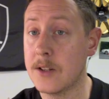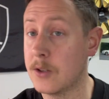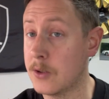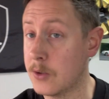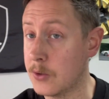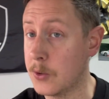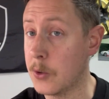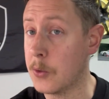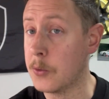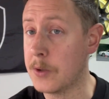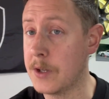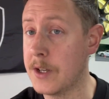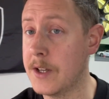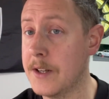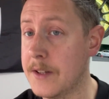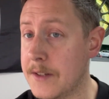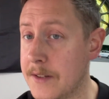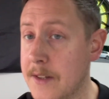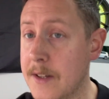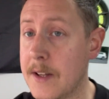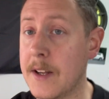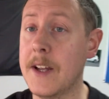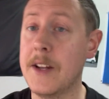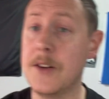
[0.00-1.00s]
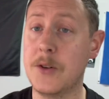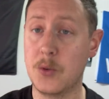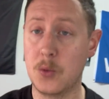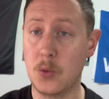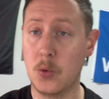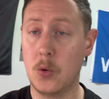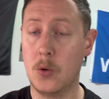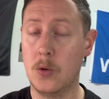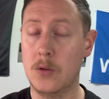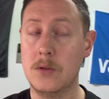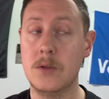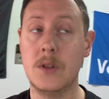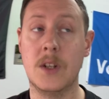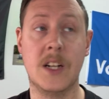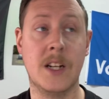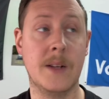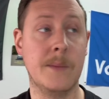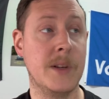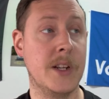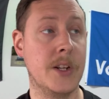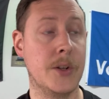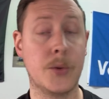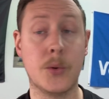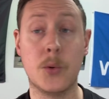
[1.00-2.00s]
go get a tool.
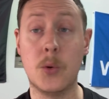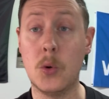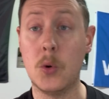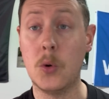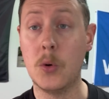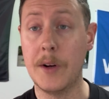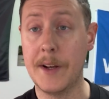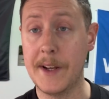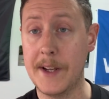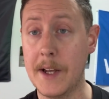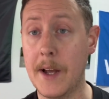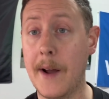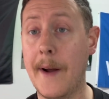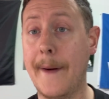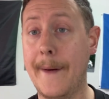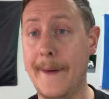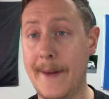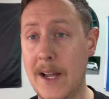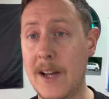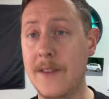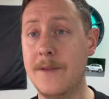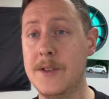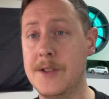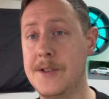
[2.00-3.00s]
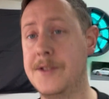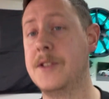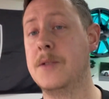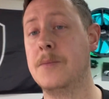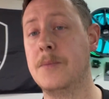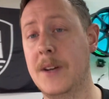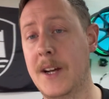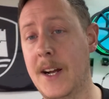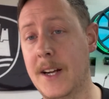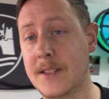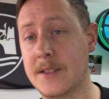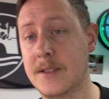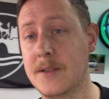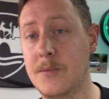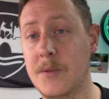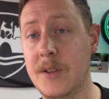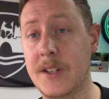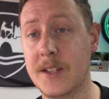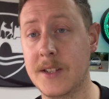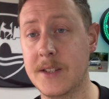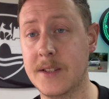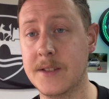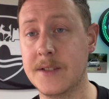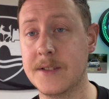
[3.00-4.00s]
A half-inch impact,
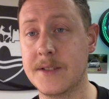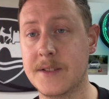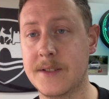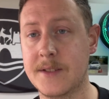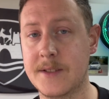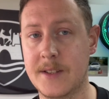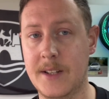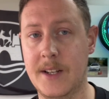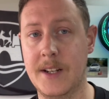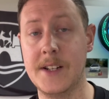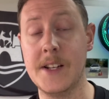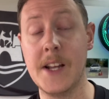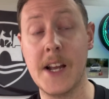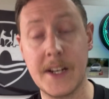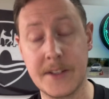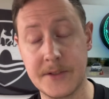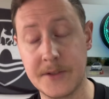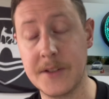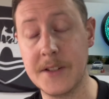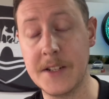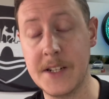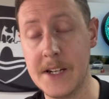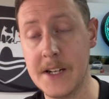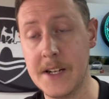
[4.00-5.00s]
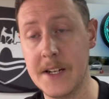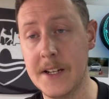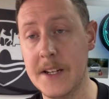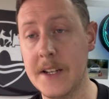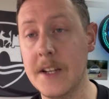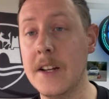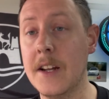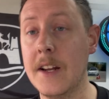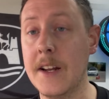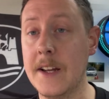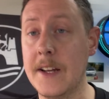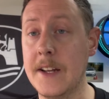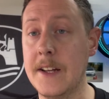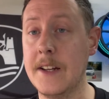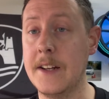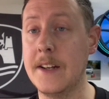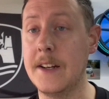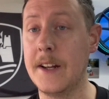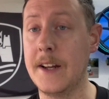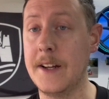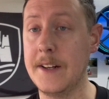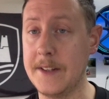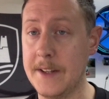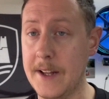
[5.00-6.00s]
because I actually needed it,
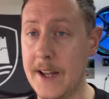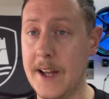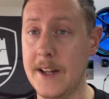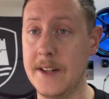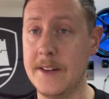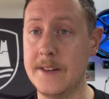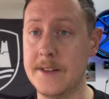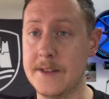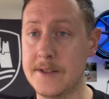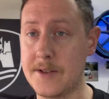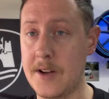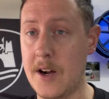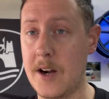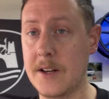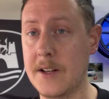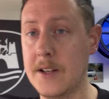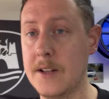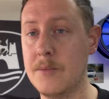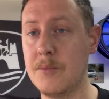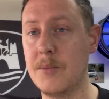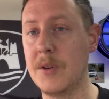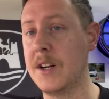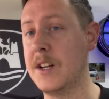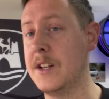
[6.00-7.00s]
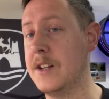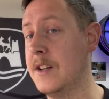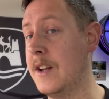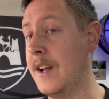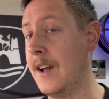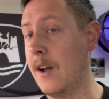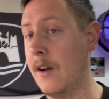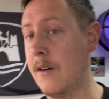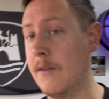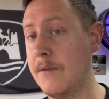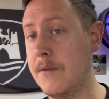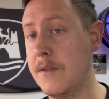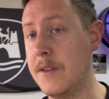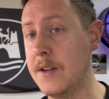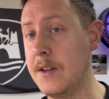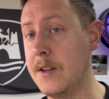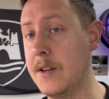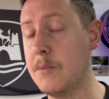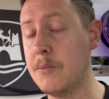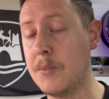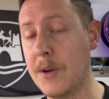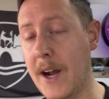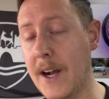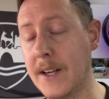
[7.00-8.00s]
and I had the socket, but I didn't have the
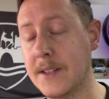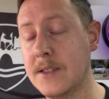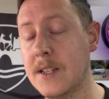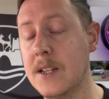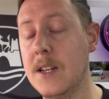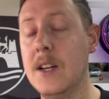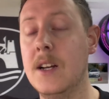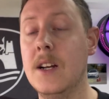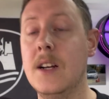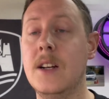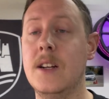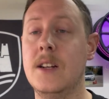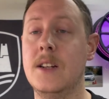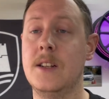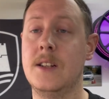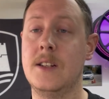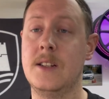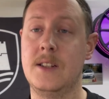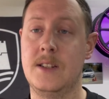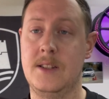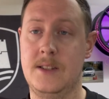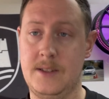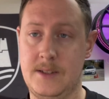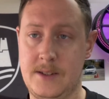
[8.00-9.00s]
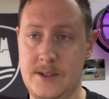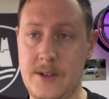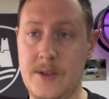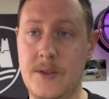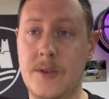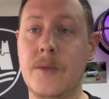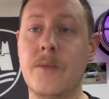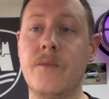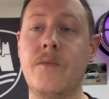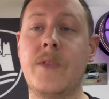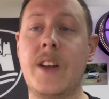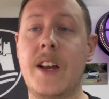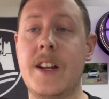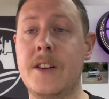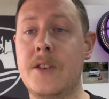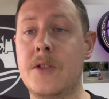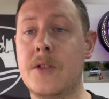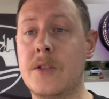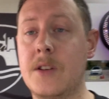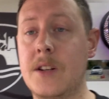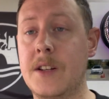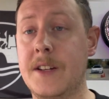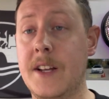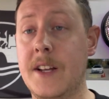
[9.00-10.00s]
impact. So I had to go get